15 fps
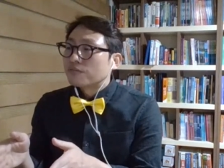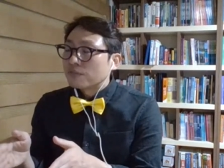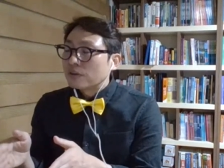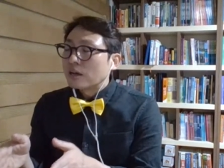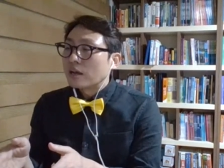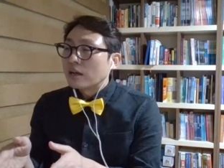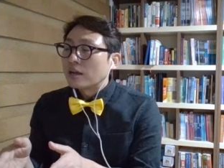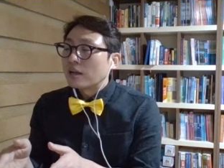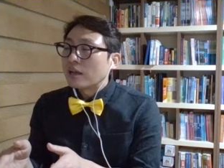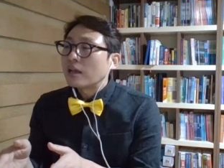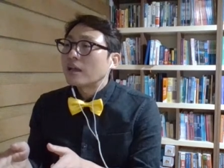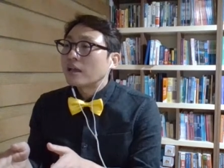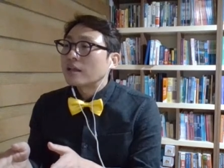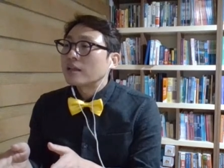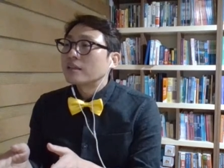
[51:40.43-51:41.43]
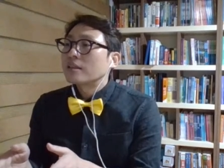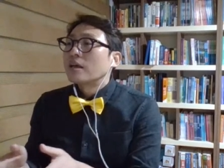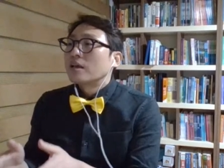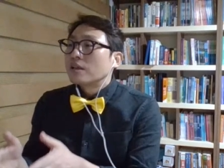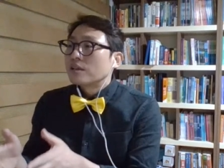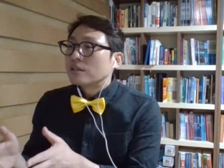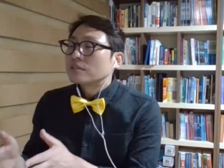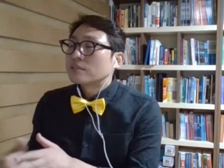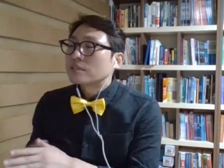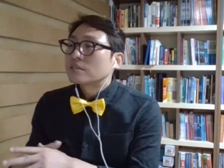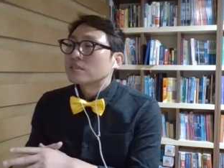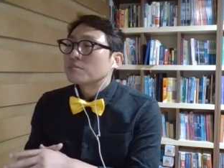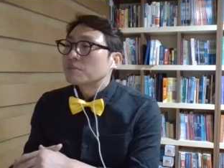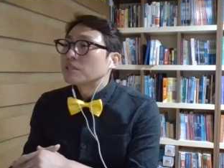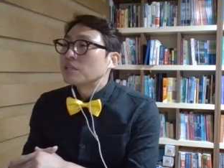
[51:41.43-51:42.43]
and
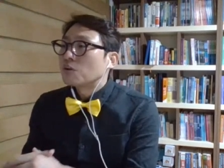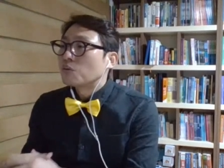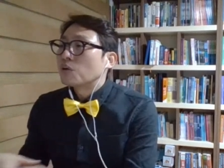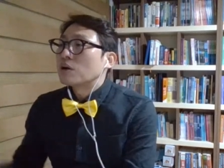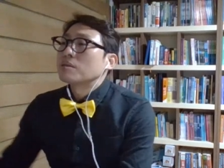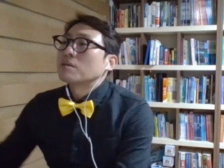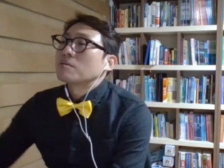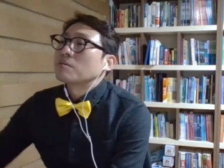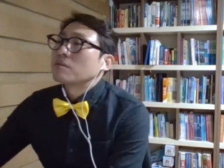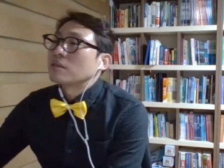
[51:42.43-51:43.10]
60 million won,